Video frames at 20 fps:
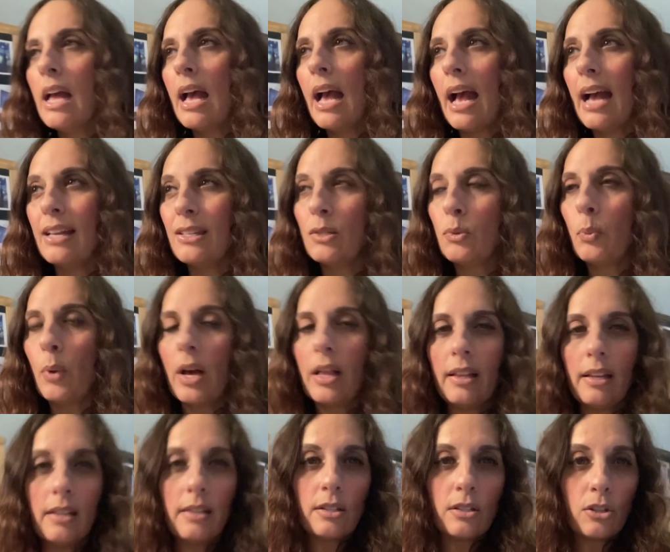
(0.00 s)
as well
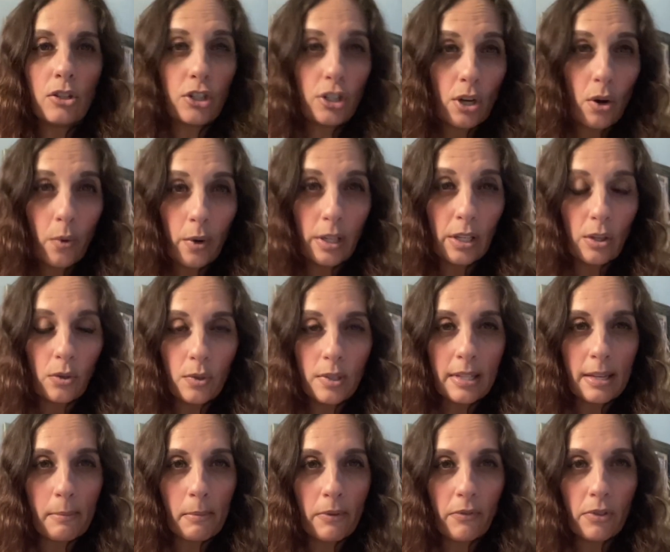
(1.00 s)
as showing you
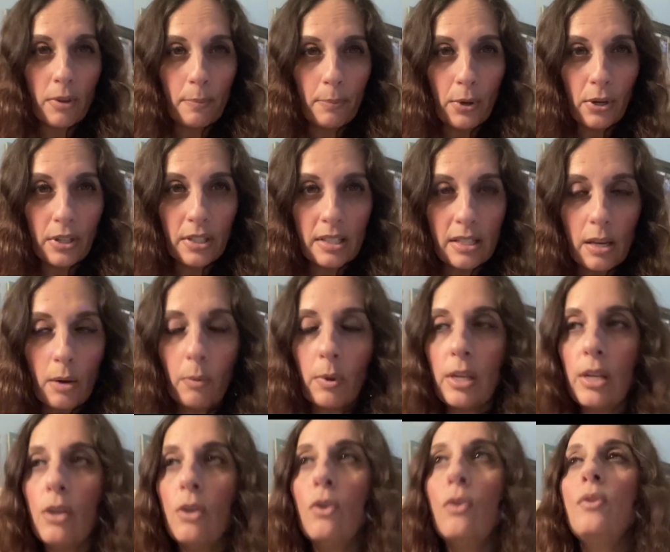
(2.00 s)
some of the books that we
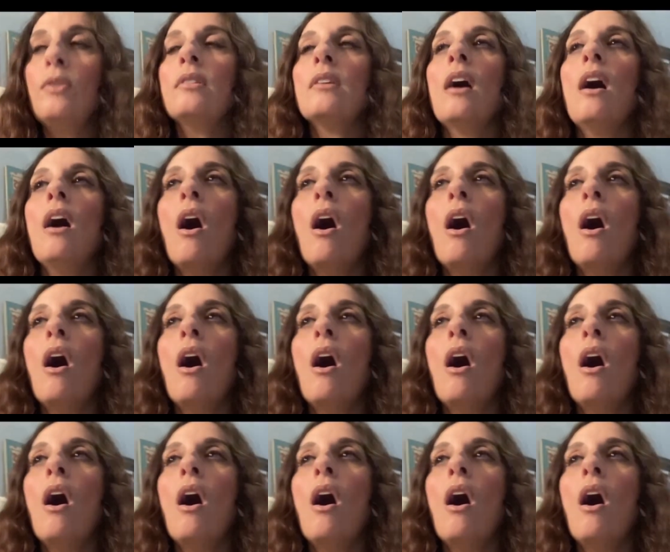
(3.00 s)
use.